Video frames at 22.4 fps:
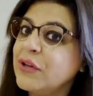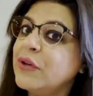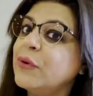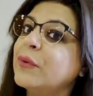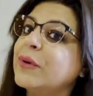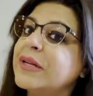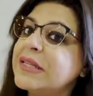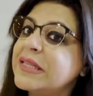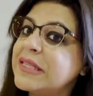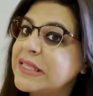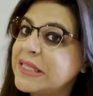you
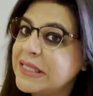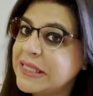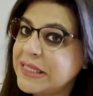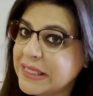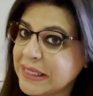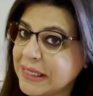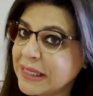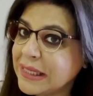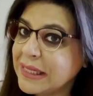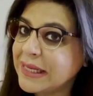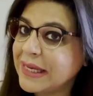can
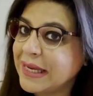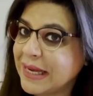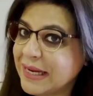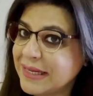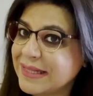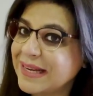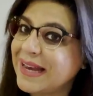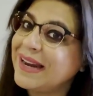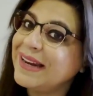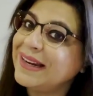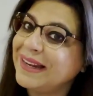still
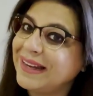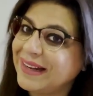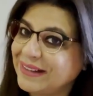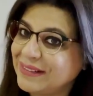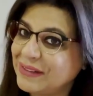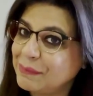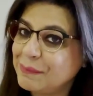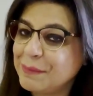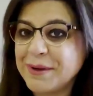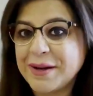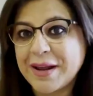get an
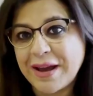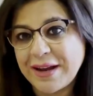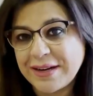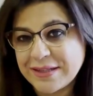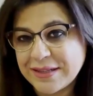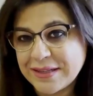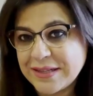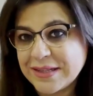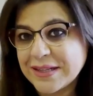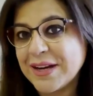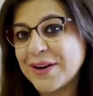
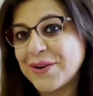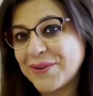expedited